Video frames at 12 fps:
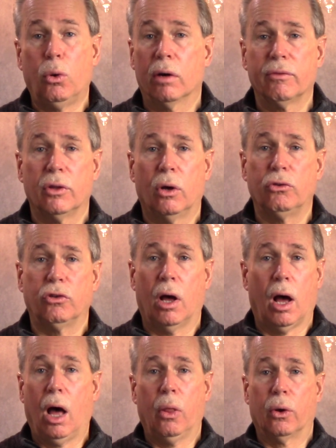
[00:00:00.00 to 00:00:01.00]
whoever those
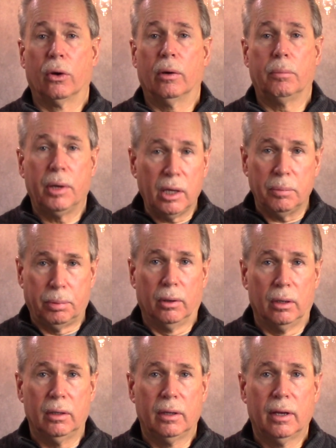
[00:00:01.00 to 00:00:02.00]
other
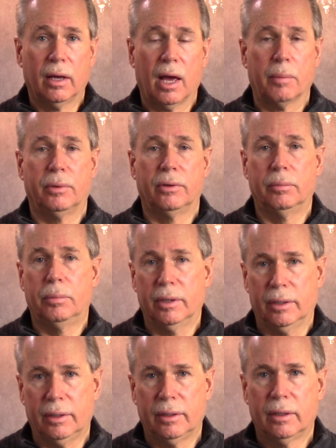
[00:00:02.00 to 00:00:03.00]
people happen to
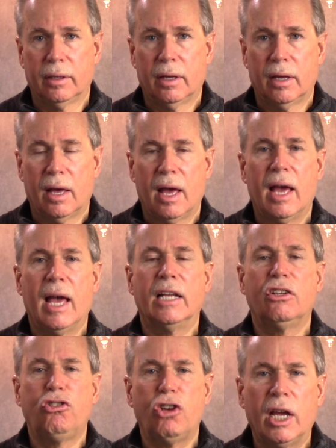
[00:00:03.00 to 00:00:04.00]
be.
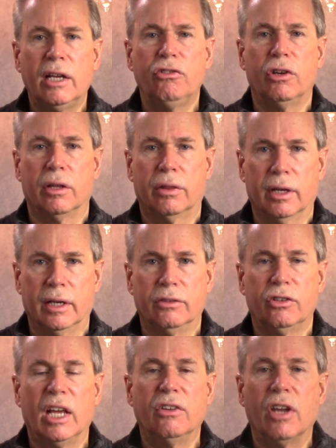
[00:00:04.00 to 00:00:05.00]
Changing
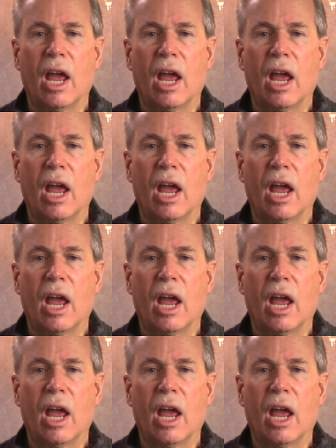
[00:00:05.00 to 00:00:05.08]
things is